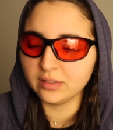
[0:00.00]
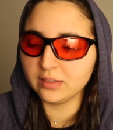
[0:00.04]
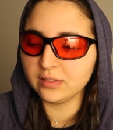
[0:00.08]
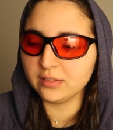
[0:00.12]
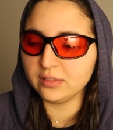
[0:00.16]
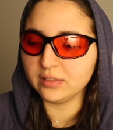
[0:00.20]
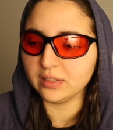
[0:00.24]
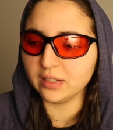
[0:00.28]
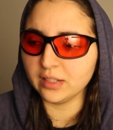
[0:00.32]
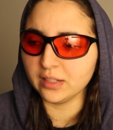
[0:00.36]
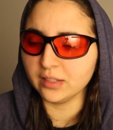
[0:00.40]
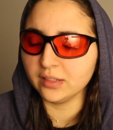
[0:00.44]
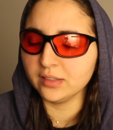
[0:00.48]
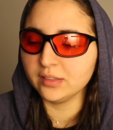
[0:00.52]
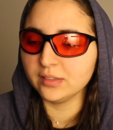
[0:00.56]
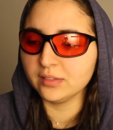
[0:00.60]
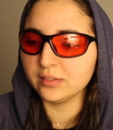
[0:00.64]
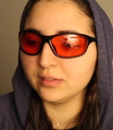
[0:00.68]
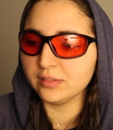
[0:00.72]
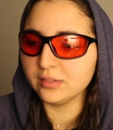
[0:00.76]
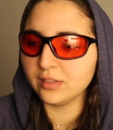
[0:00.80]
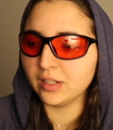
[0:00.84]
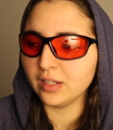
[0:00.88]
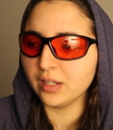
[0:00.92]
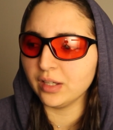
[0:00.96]
yeah,
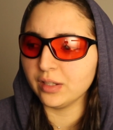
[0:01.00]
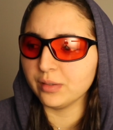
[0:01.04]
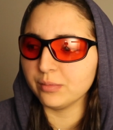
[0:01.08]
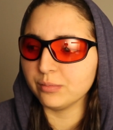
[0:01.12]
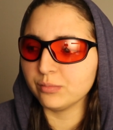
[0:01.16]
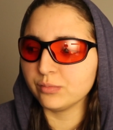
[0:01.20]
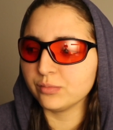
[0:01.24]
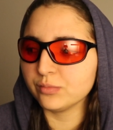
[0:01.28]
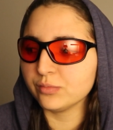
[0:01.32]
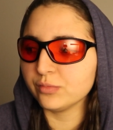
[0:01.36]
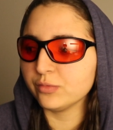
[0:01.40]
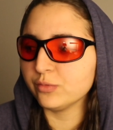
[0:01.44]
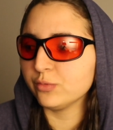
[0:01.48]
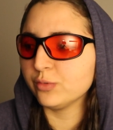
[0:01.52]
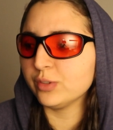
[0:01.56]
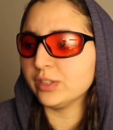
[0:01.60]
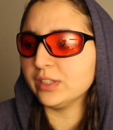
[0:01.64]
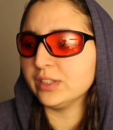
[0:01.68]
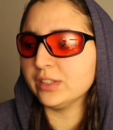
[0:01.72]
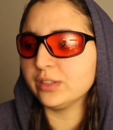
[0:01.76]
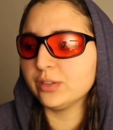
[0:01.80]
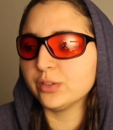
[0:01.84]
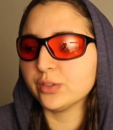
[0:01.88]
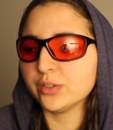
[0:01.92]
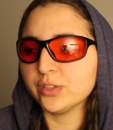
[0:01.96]
I'm
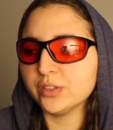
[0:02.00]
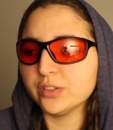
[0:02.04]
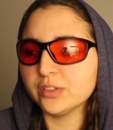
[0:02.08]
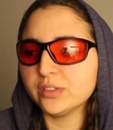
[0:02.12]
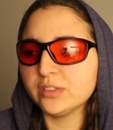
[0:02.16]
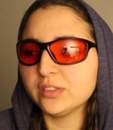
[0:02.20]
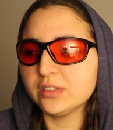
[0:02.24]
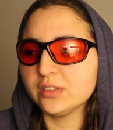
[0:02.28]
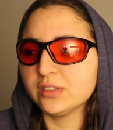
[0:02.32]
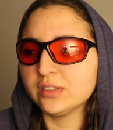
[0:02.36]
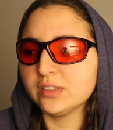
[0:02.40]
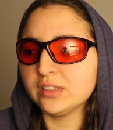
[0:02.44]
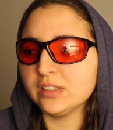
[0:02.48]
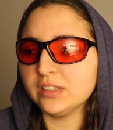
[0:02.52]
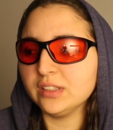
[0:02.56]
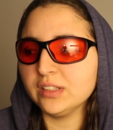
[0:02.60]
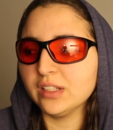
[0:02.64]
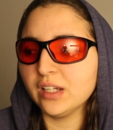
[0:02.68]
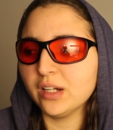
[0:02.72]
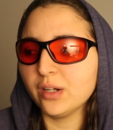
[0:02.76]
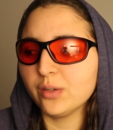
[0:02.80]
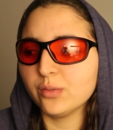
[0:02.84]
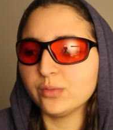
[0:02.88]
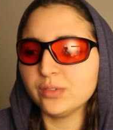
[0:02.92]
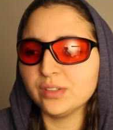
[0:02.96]
really curious to see how